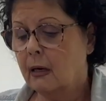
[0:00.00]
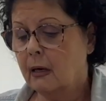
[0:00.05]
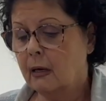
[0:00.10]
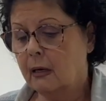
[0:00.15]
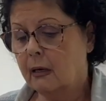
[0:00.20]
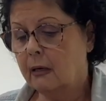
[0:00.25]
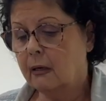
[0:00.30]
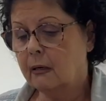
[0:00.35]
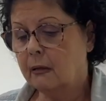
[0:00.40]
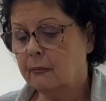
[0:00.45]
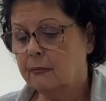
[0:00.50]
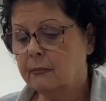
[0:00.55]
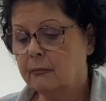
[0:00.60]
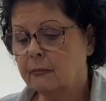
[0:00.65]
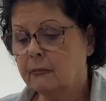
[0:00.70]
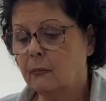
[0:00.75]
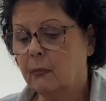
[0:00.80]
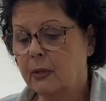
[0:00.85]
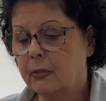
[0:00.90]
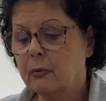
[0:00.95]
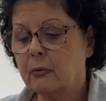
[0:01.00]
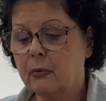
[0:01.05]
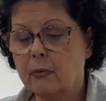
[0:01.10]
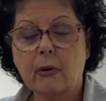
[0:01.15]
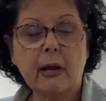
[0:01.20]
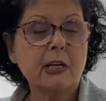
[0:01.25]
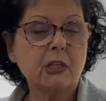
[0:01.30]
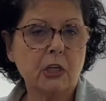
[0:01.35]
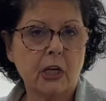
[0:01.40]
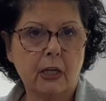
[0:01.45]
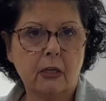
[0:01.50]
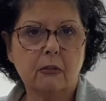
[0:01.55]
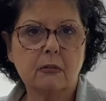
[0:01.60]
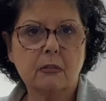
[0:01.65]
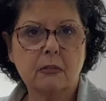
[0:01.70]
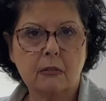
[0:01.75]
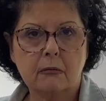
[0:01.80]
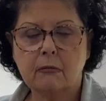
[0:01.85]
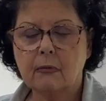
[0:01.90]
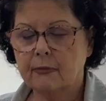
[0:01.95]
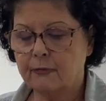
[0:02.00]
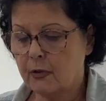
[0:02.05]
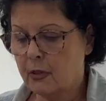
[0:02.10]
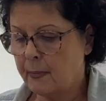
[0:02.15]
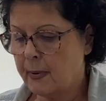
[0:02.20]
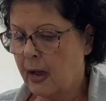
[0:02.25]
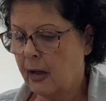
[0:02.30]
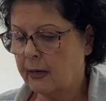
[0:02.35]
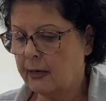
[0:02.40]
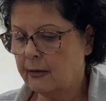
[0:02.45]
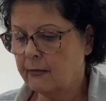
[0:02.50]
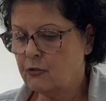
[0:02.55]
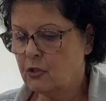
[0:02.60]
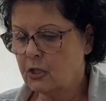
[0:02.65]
Went through the right channels for the body of